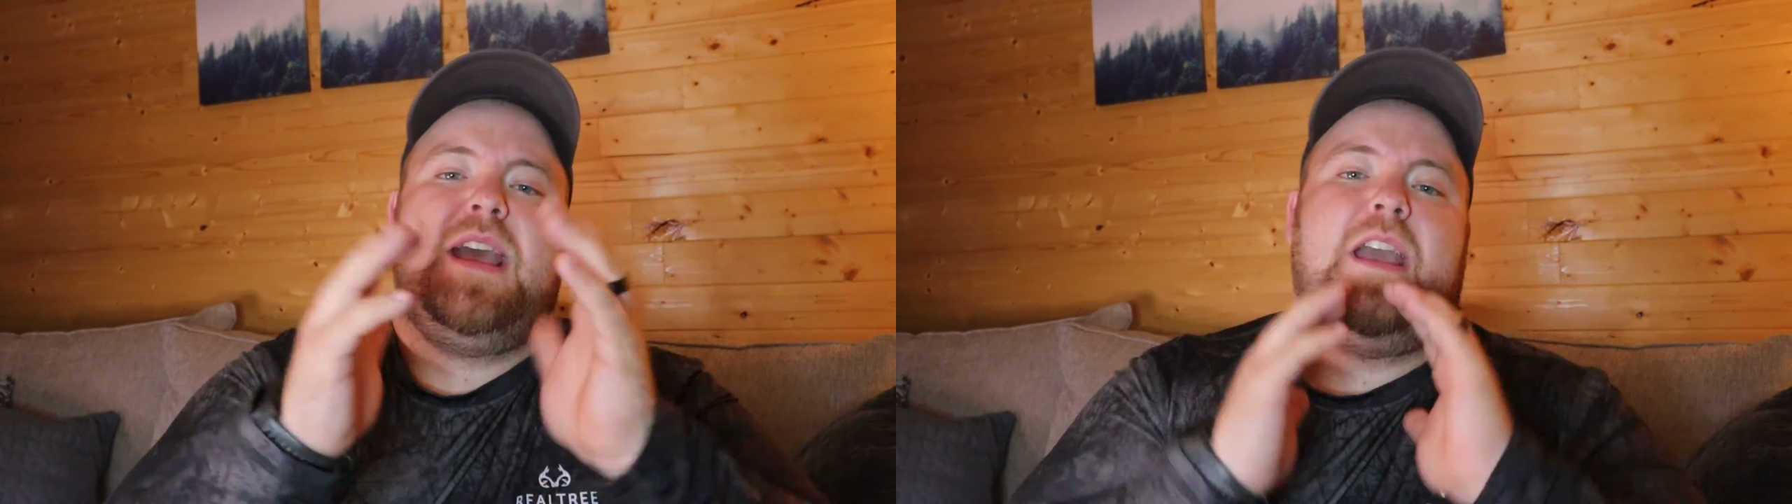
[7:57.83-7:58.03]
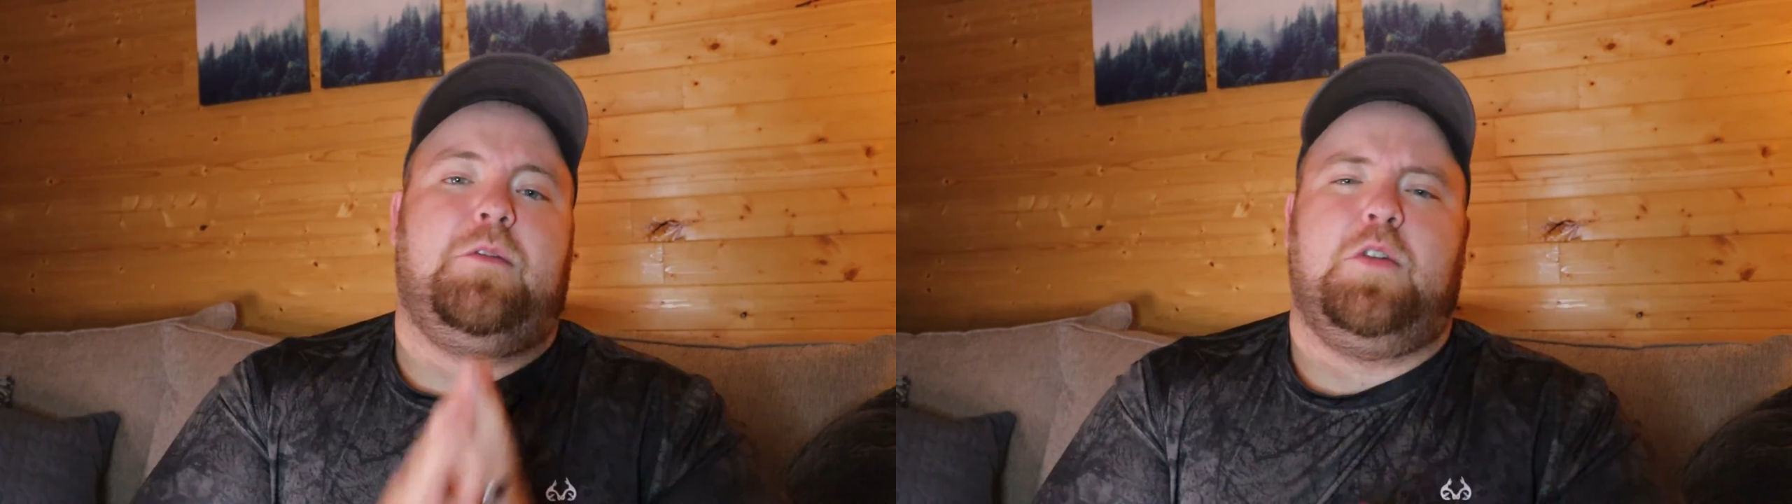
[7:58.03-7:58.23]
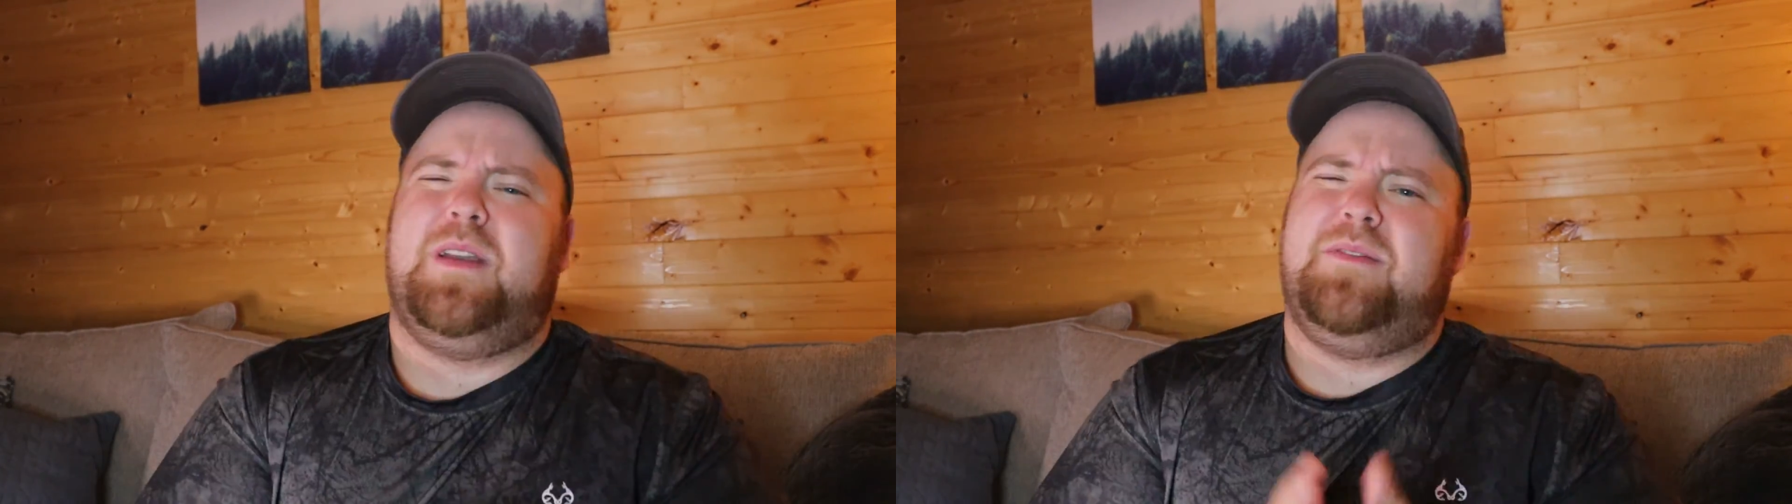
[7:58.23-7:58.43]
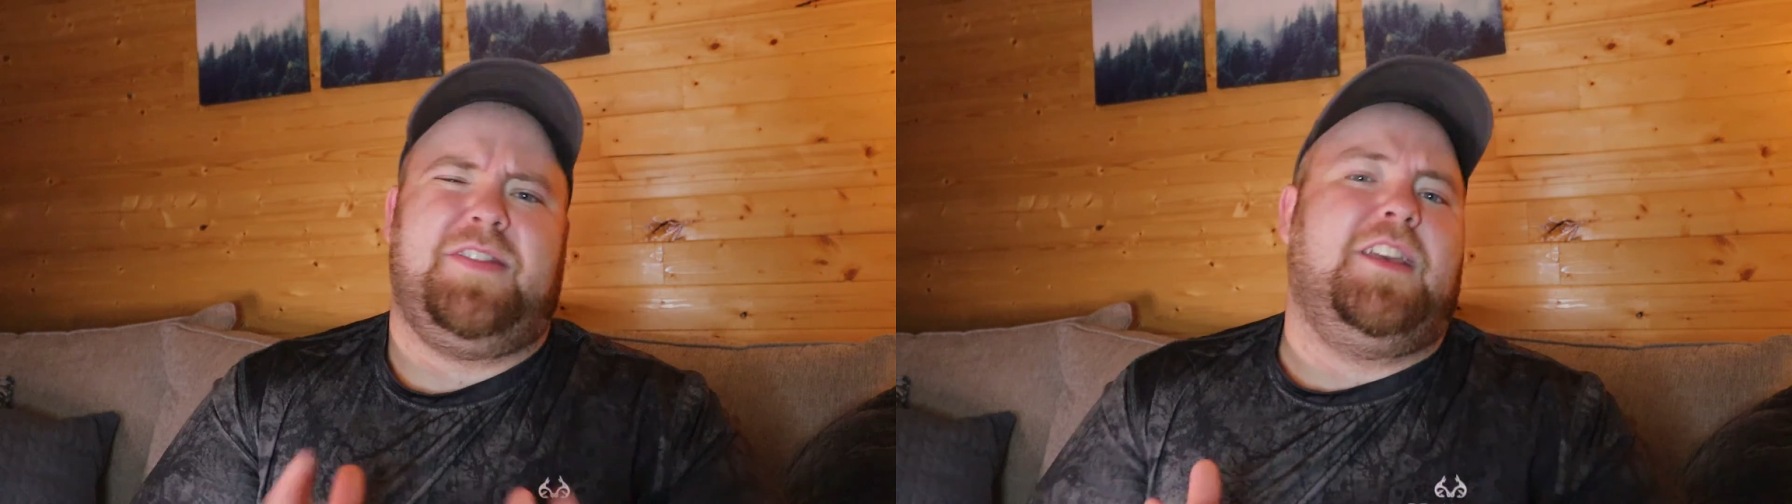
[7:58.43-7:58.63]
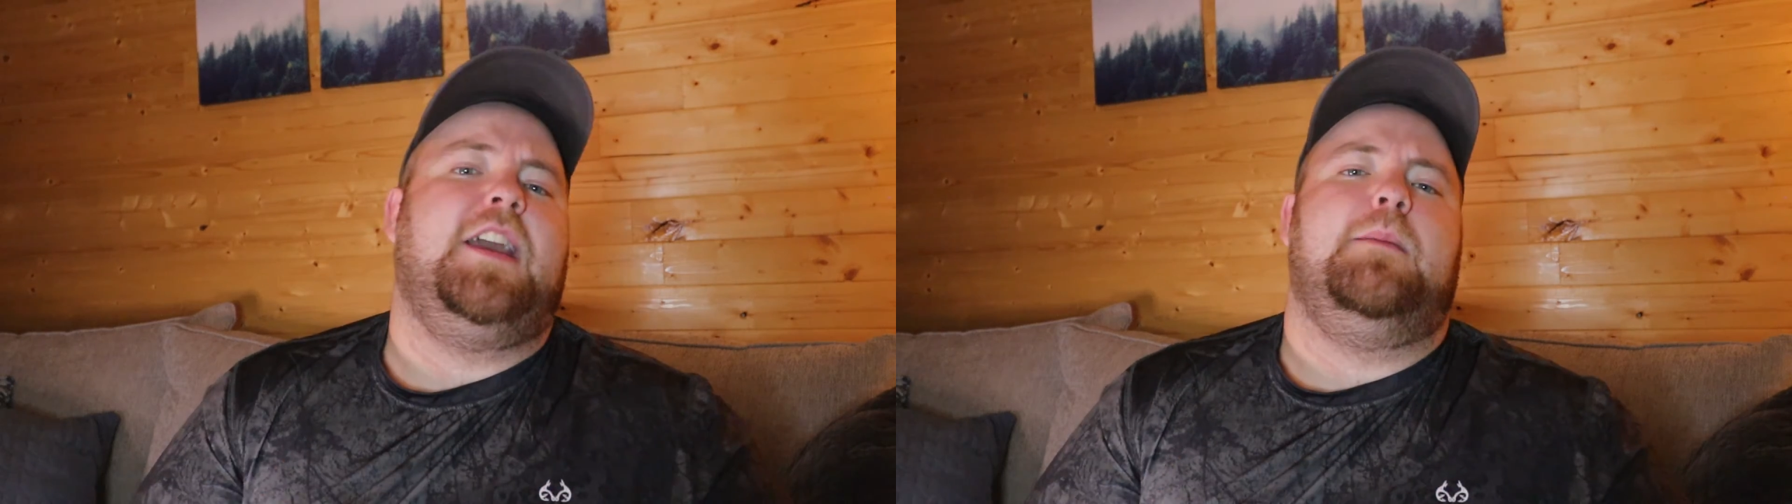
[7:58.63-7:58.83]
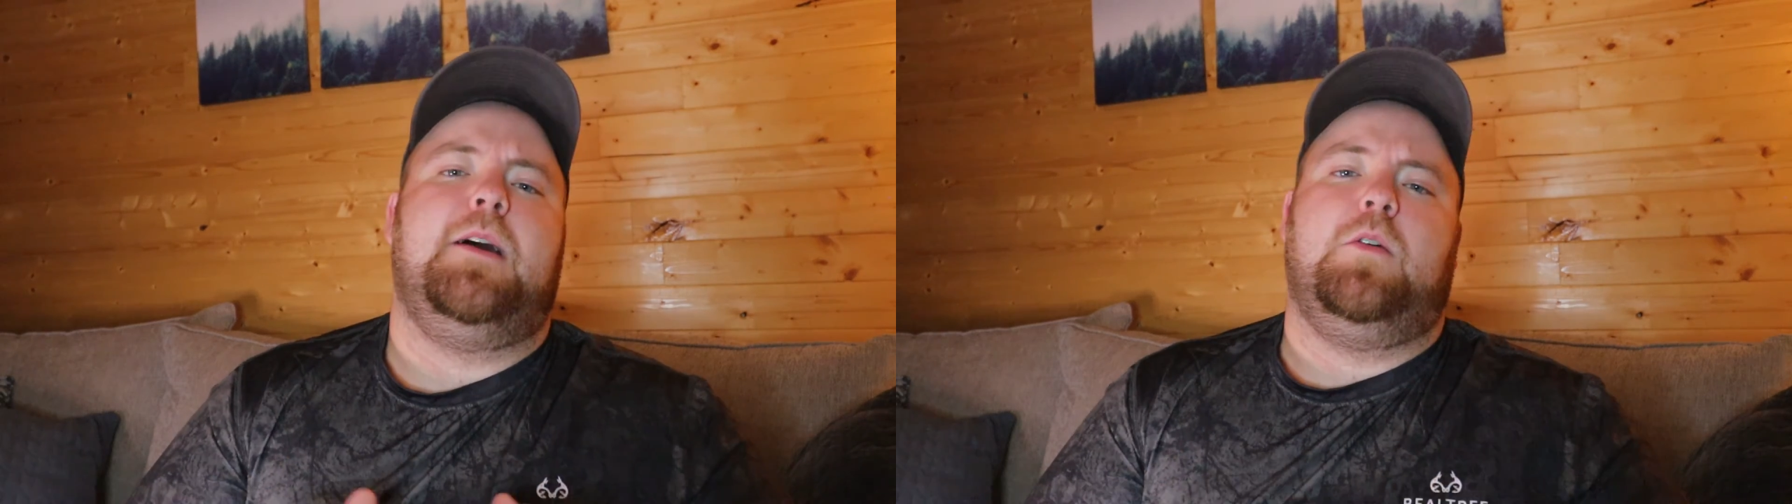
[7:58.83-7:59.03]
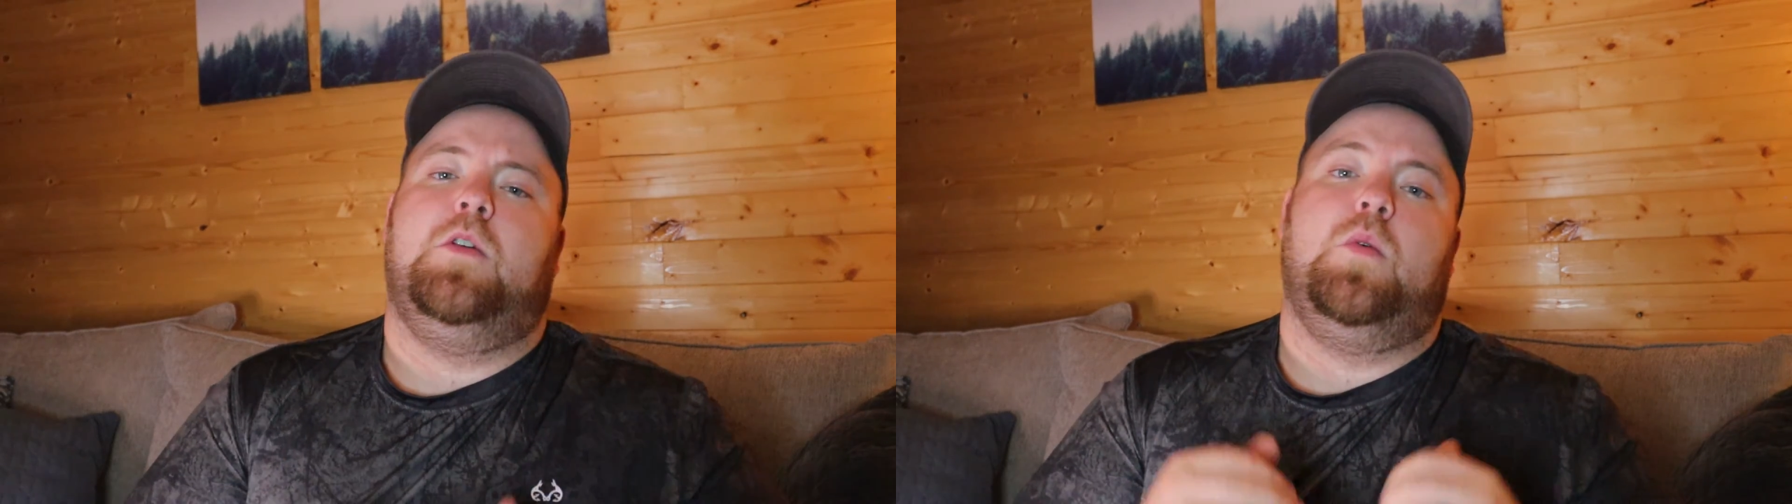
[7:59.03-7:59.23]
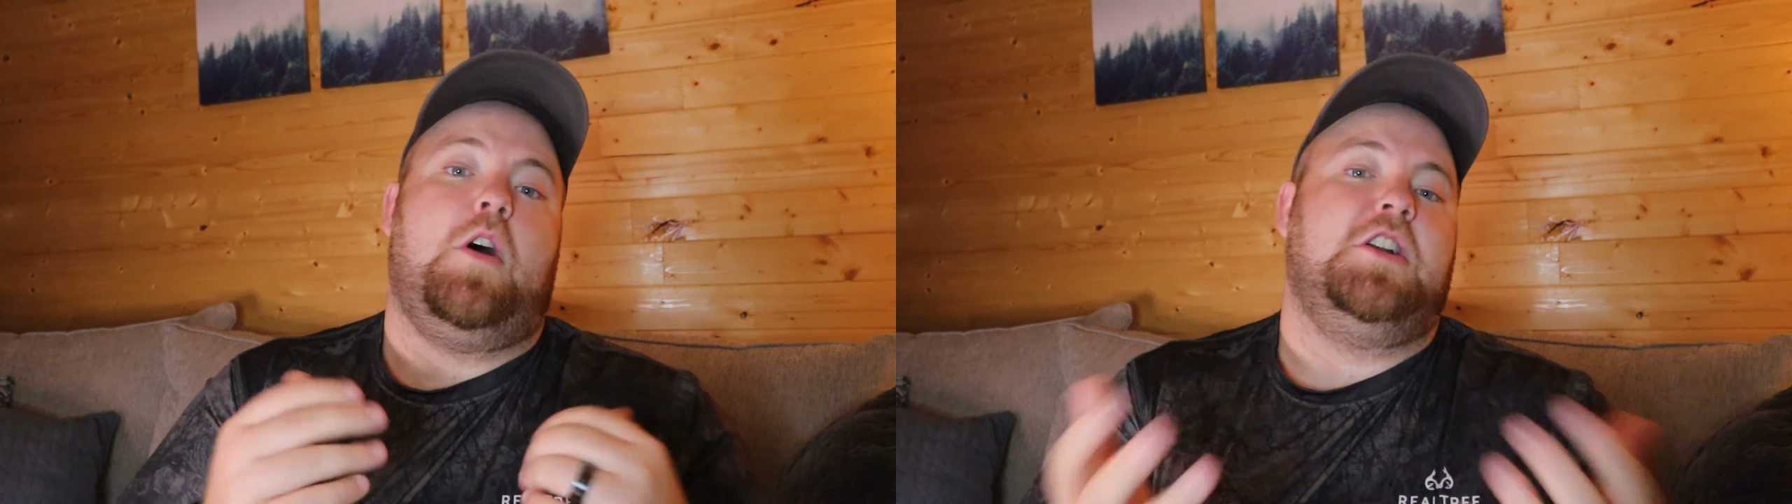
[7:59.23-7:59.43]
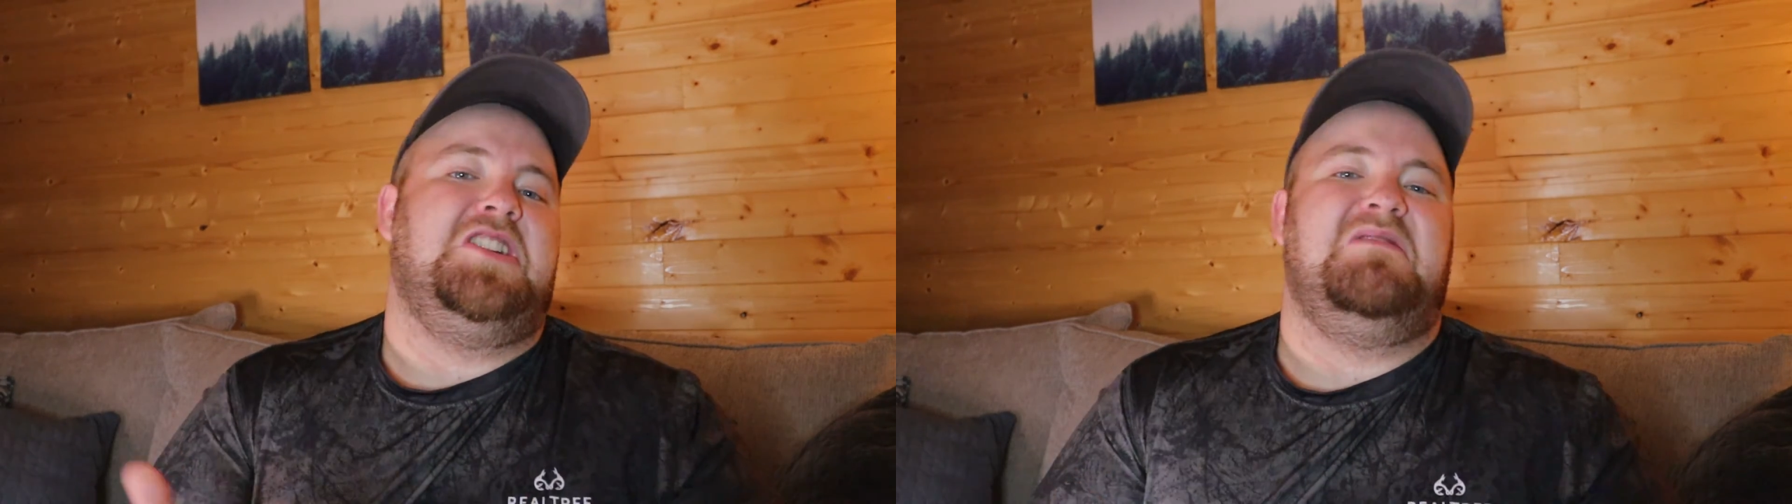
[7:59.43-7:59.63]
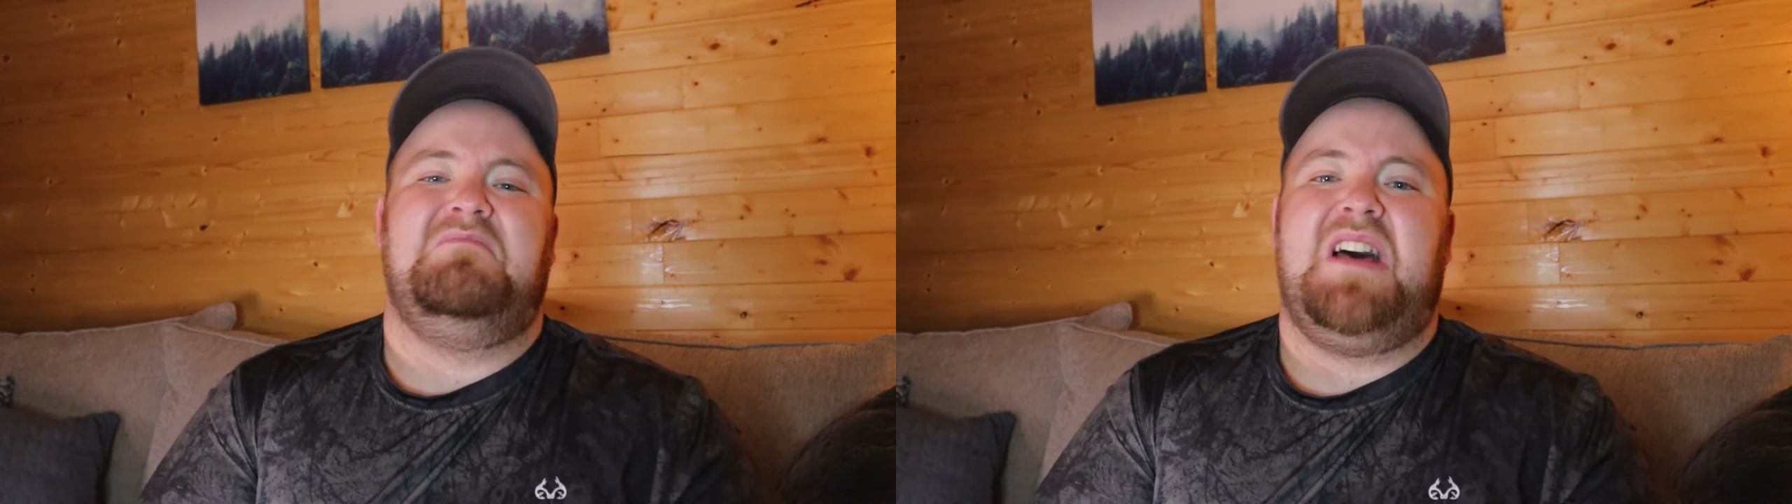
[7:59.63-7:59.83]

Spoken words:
If you're even thinking about going to watch it,